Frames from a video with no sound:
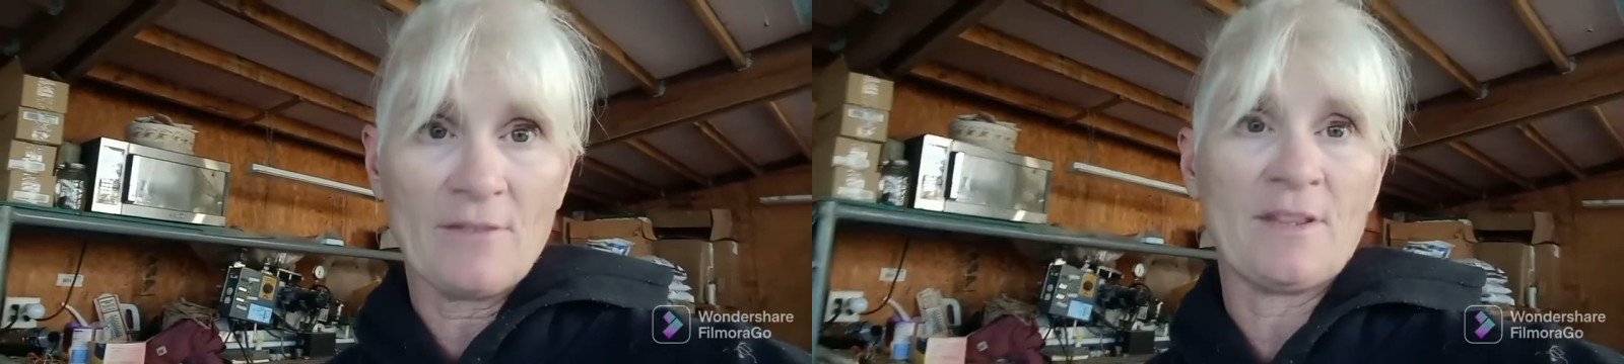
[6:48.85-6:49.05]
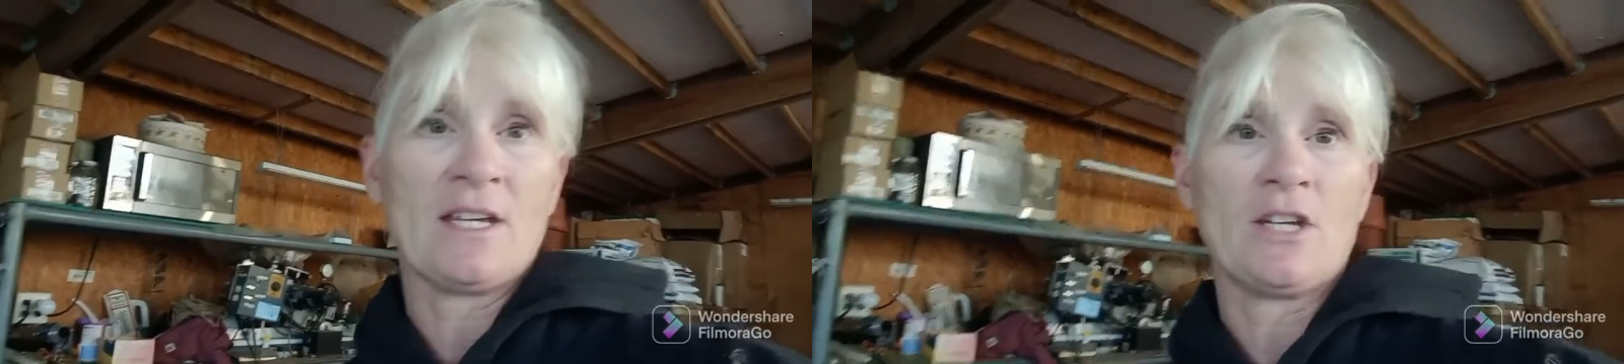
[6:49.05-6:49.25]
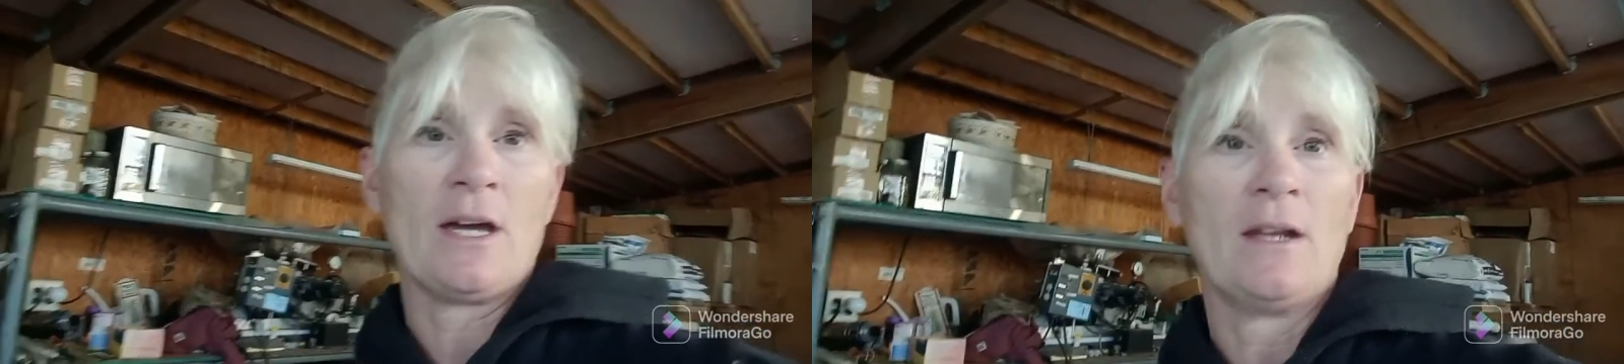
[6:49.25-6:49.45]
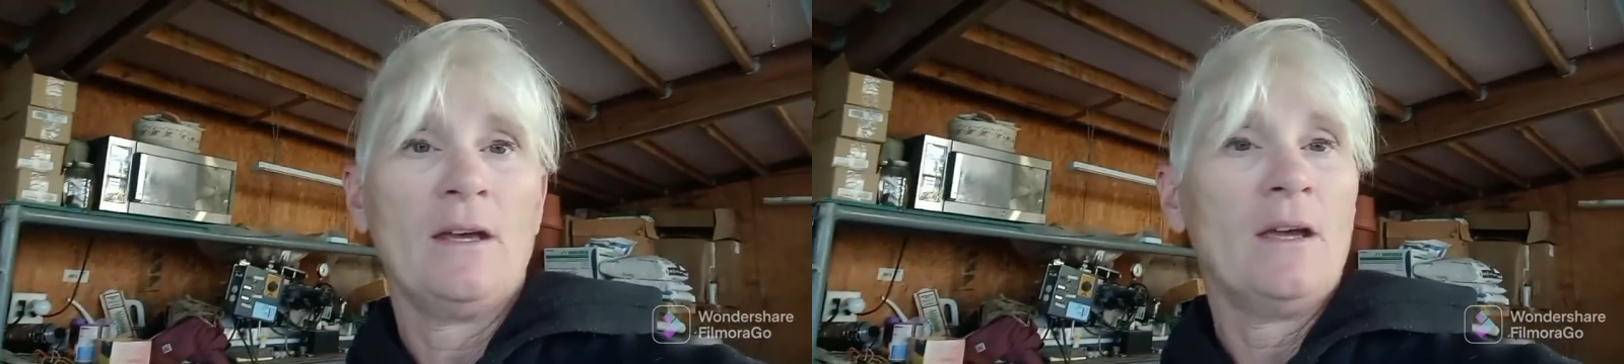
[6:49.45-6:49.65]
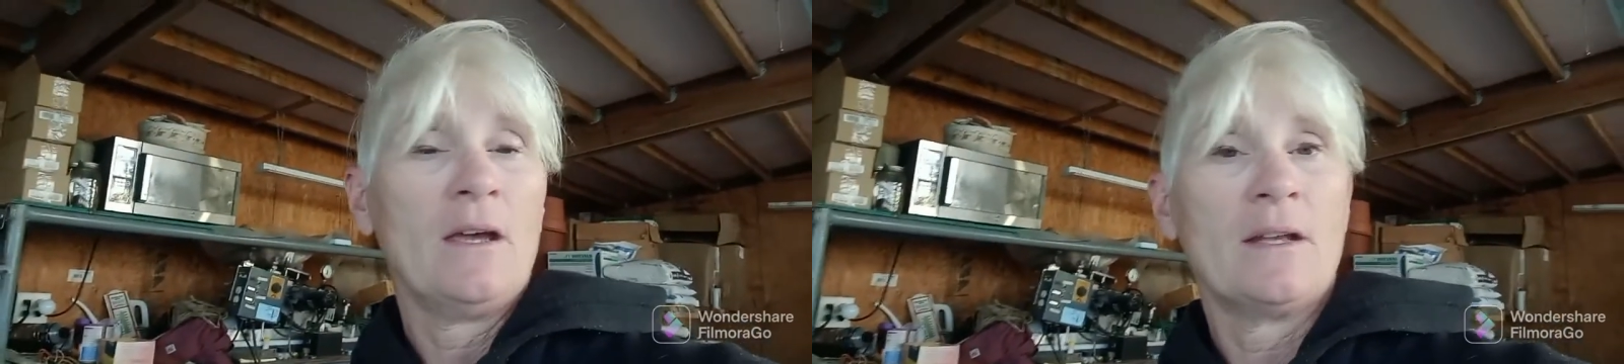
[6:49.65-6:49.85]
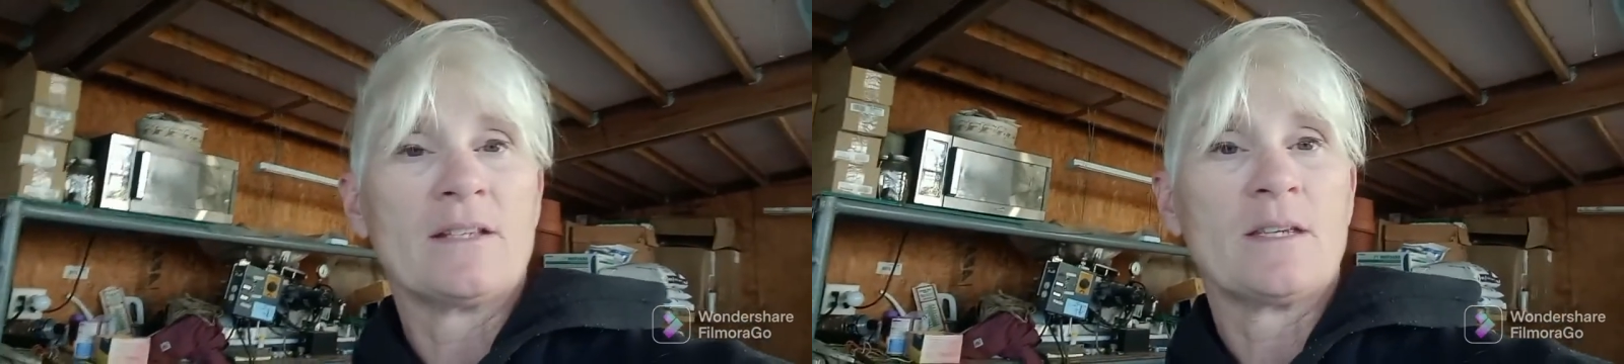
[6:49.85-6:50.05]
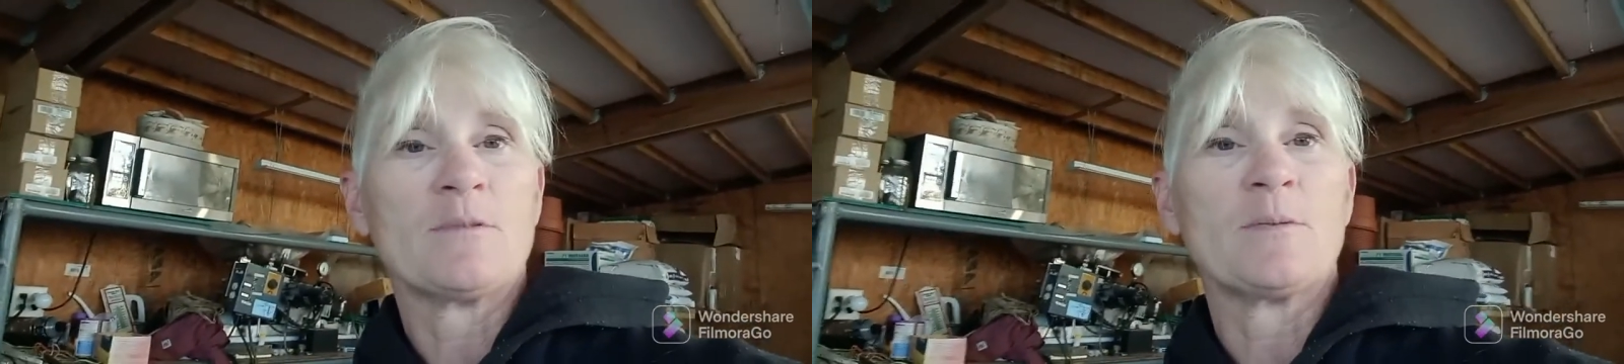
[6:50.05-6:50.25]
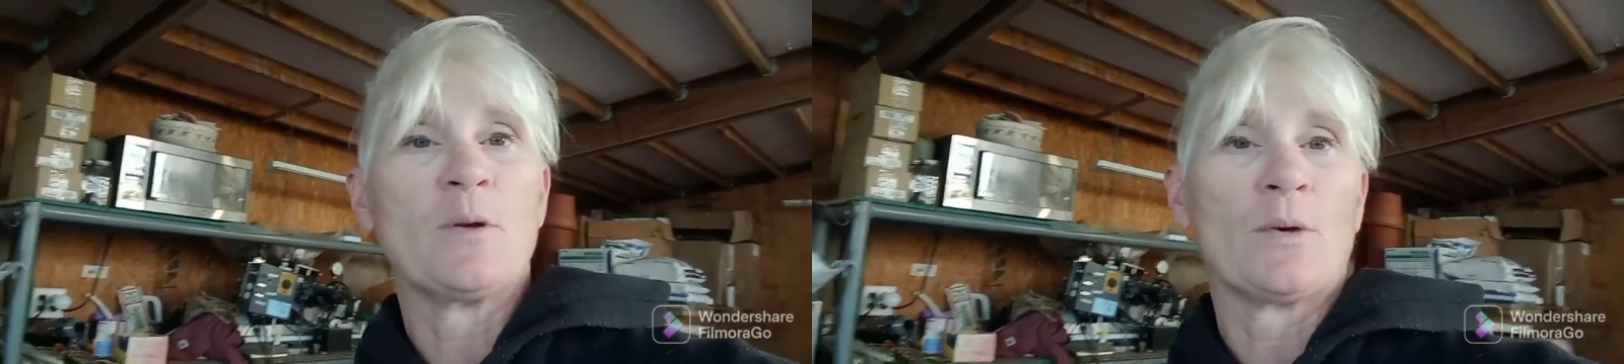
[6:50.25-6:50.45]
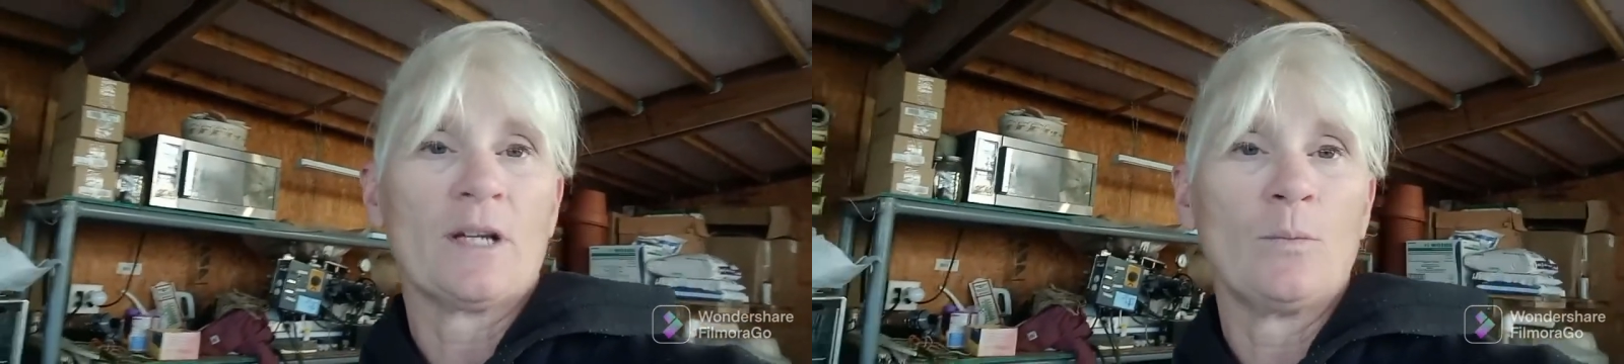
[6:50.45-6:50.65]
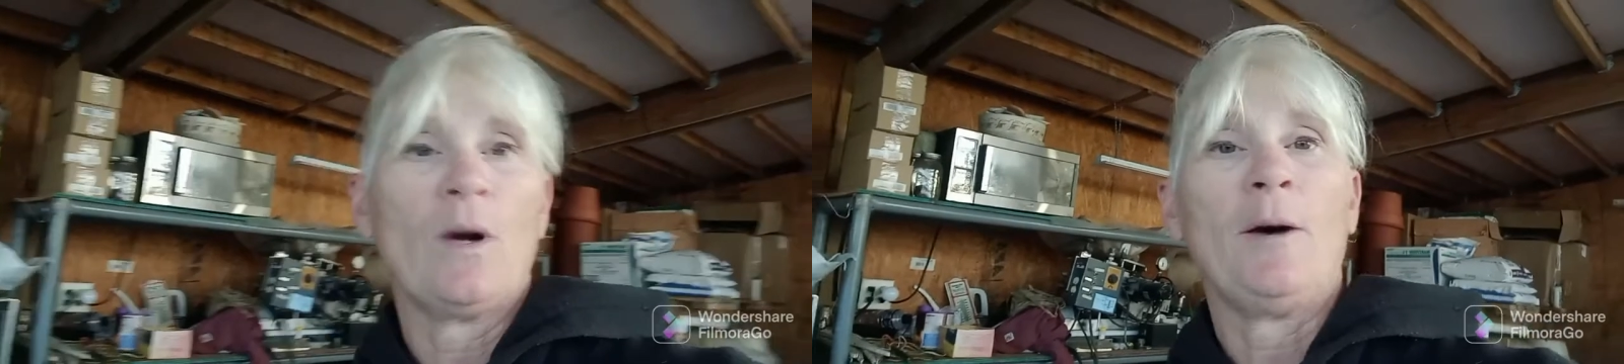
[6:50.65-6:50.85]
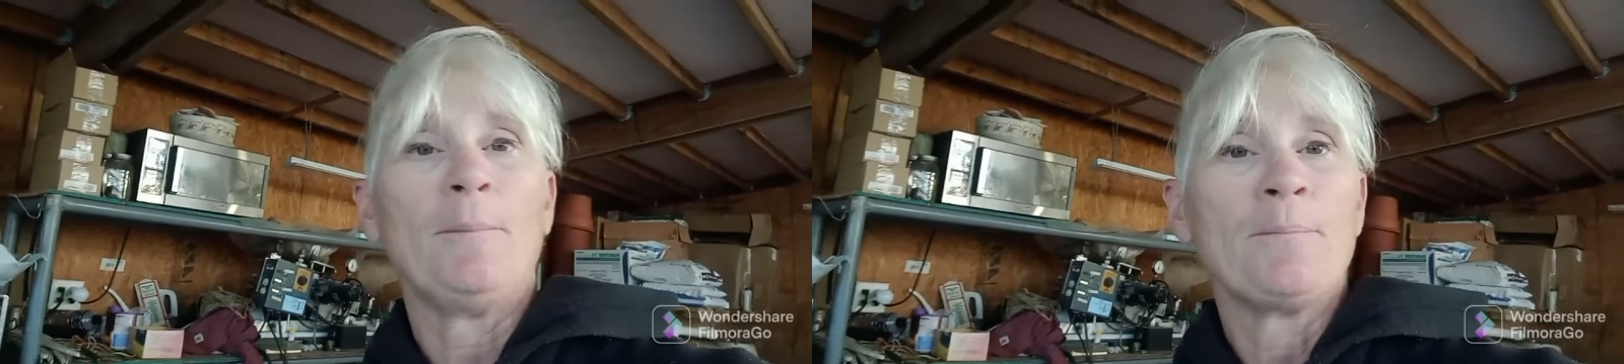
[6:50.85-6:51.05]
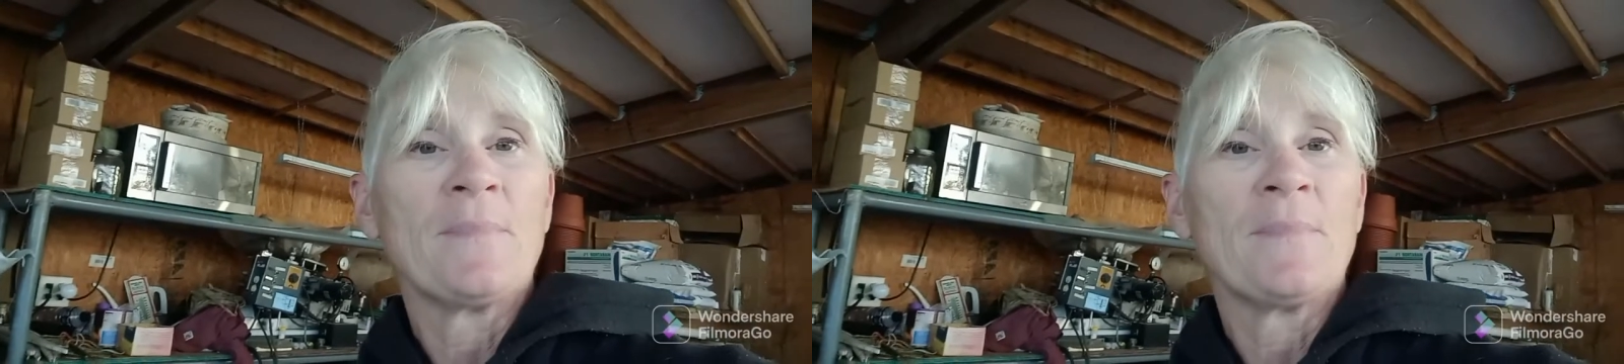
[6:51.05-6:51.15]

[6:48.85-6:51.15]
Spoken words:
everything yet, and it seems to be working well.